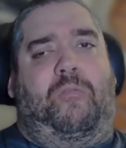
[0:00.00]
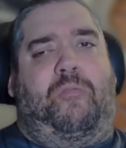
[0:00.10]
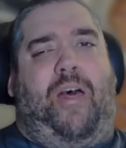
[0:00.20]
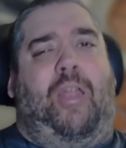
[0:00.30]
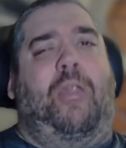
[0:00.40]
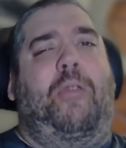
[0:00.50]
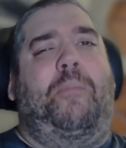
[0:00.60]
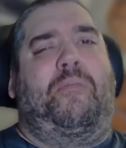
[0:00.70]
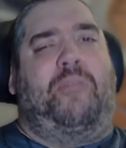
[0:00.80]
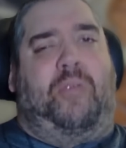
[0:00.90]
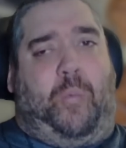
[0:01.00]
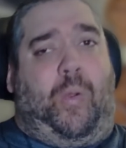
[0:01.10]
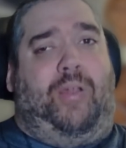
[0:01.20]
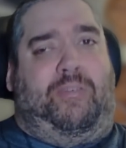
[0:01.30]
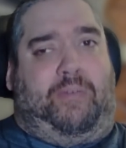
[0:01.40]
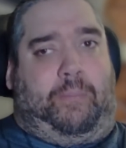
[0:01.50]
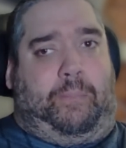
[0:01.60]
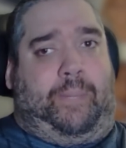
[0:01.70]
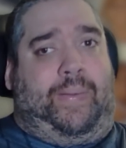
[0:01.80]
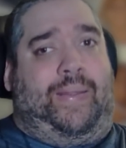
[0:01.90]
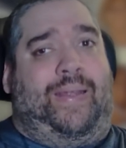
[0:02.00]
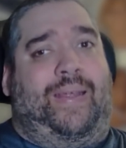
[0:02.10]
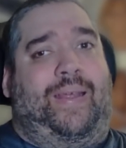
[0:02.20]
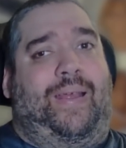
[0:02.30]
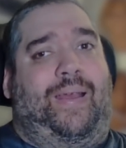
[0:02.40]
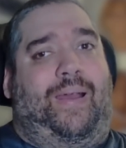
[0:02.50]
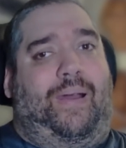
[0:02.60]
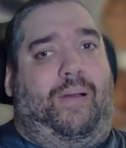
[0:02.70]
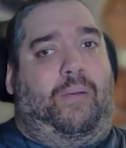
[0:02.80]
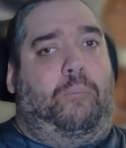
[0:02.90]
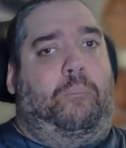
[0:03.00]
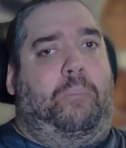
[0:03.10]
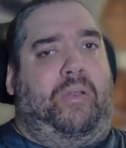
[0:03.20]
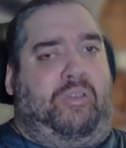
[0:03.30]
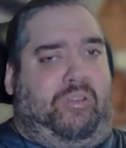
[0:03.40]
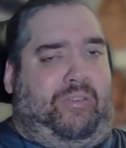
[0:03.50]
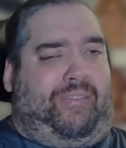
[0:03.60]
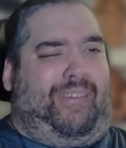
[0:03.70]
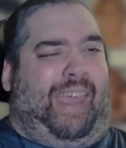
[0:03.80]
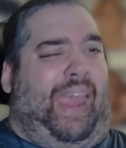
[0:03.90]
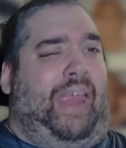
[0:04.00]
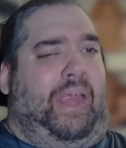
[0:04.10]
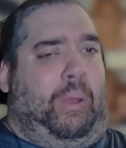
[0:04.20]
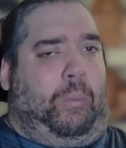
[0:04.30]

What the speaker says: follow them if you want to, but just take